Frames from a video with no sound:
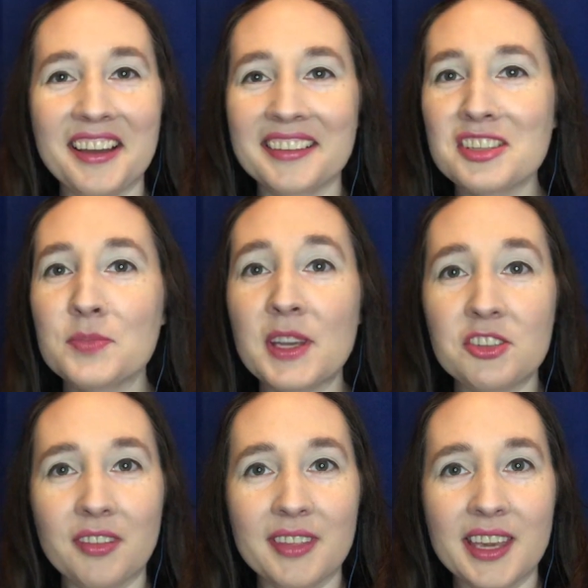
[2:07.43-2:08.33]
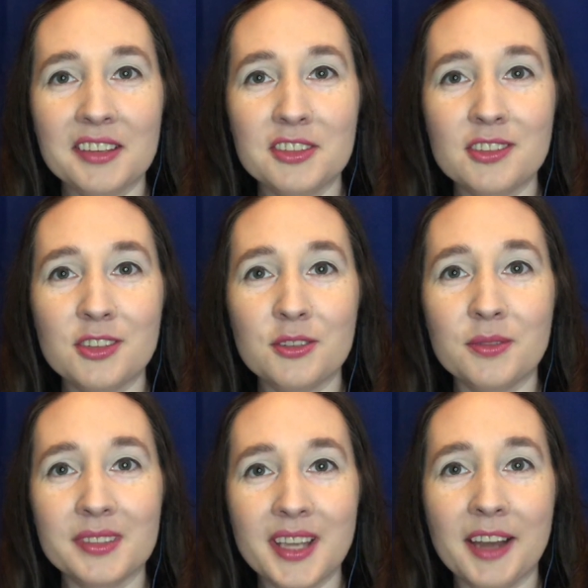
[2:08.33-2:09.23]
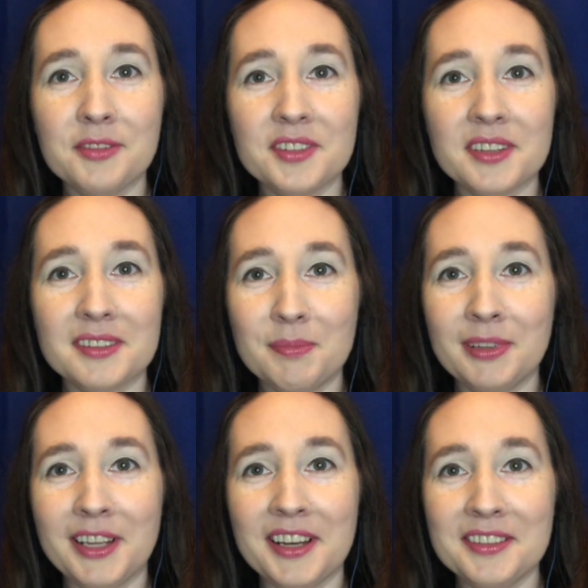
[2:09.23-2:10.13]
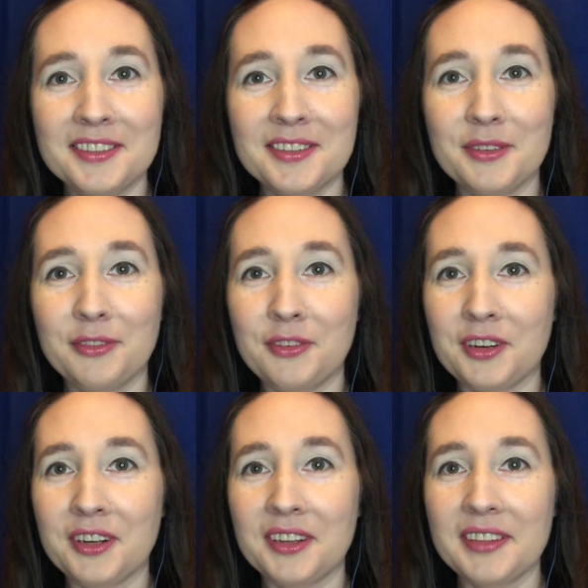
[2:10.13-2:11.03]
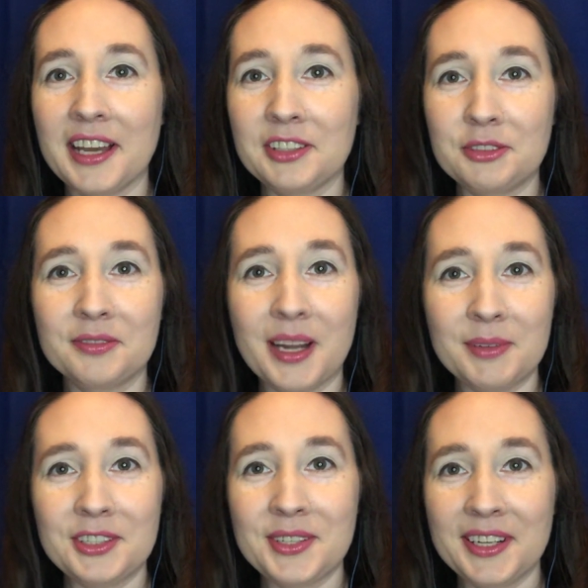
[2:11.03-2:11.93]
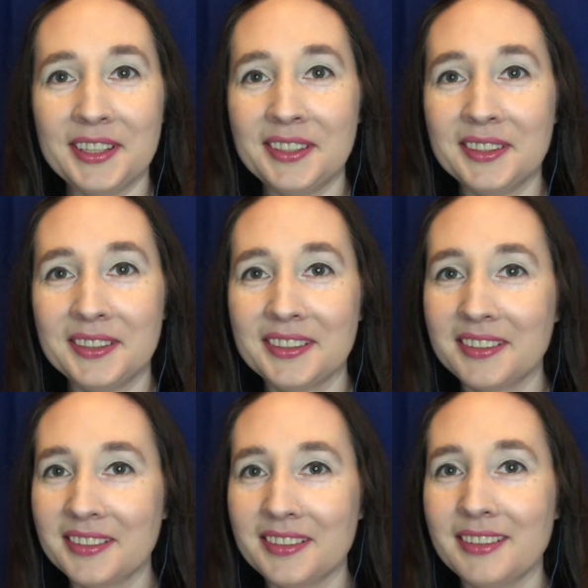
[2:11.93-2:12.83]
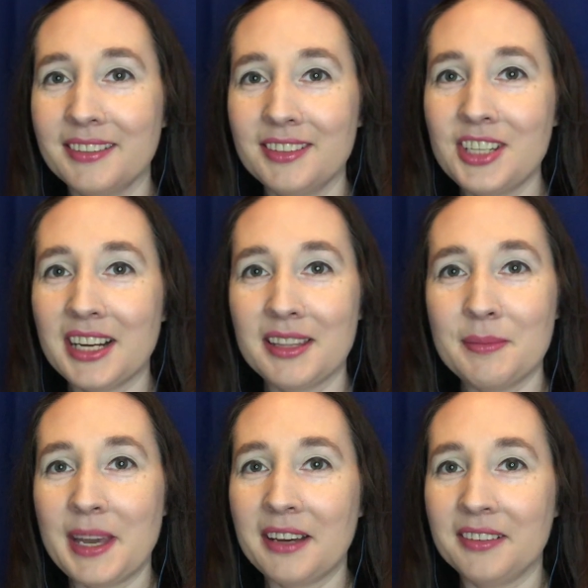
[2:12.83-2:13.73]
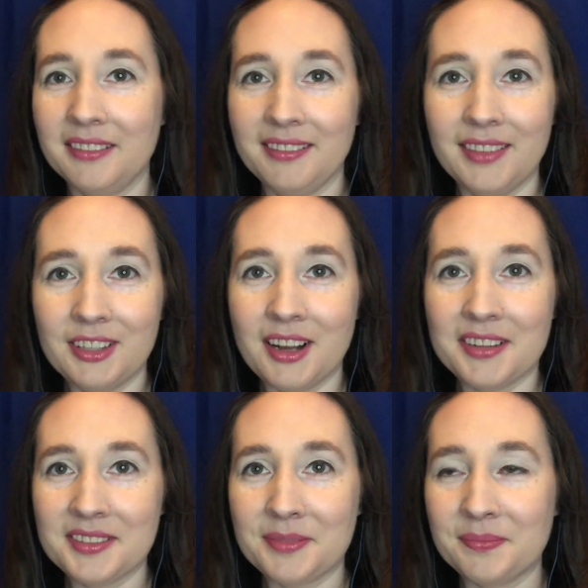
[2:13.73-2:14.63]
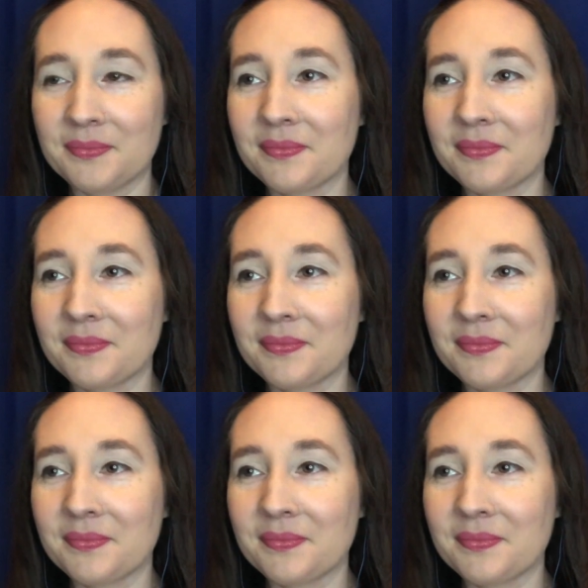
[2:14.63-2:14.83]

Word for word: Special thanks to Townsends Plus for that little rabbit trail. Check them out. They're awesome.